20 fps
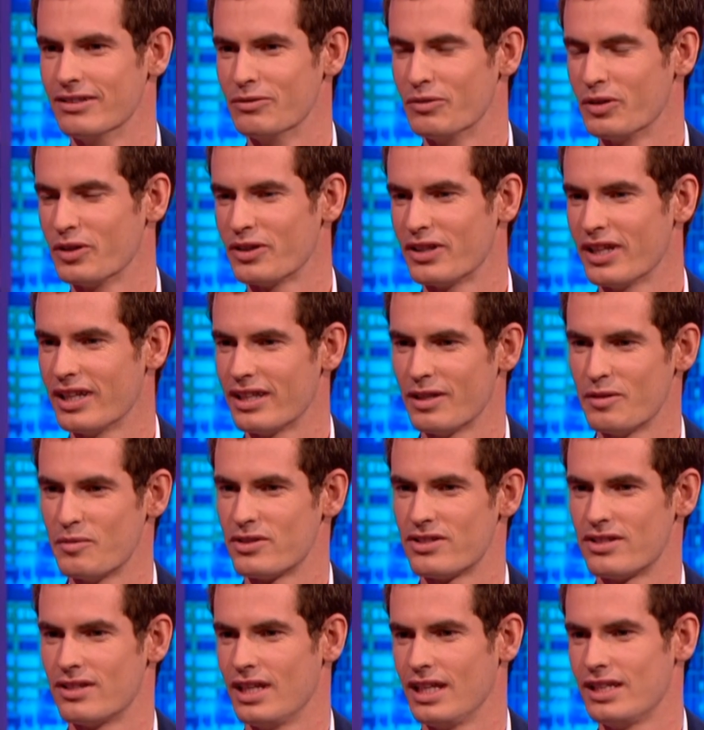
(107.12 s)
Well, that
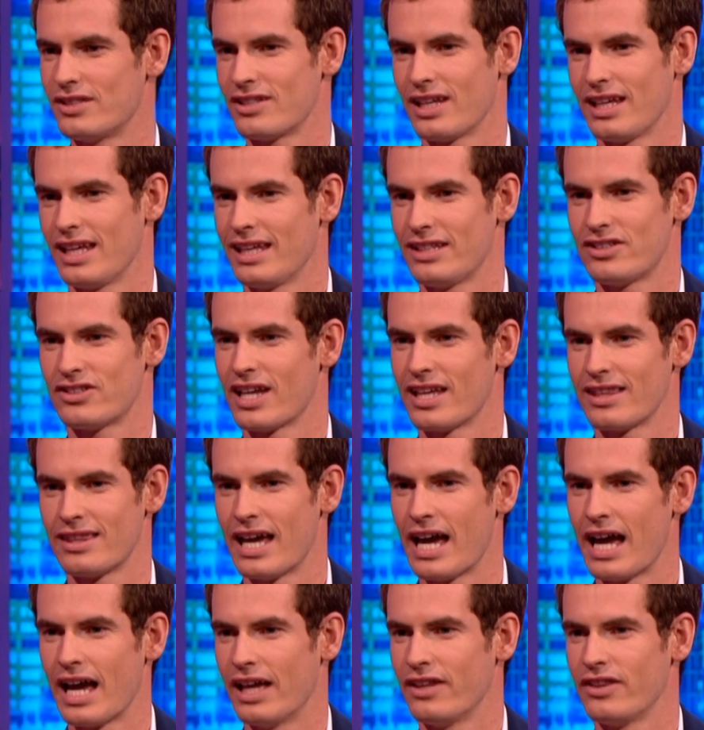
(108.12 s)
was he, he said
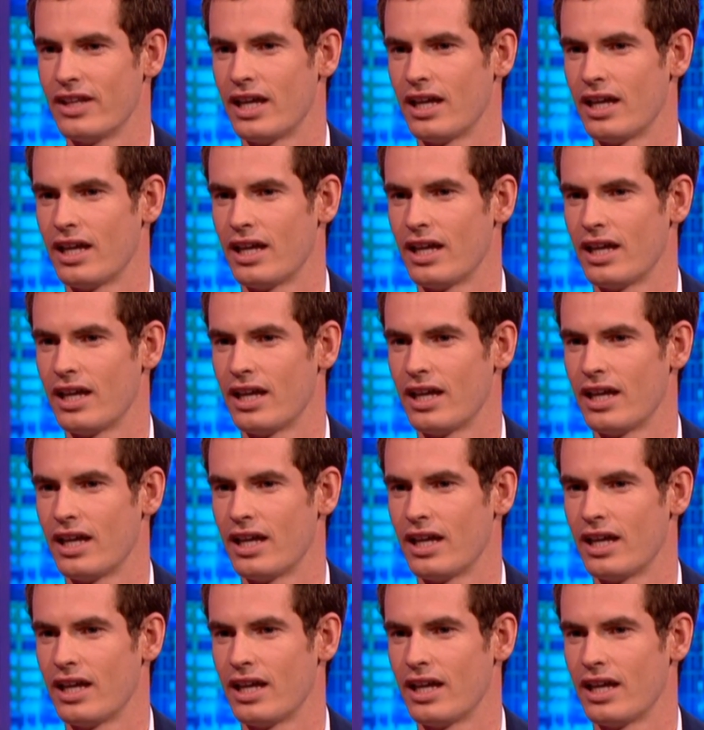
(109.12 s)
that, and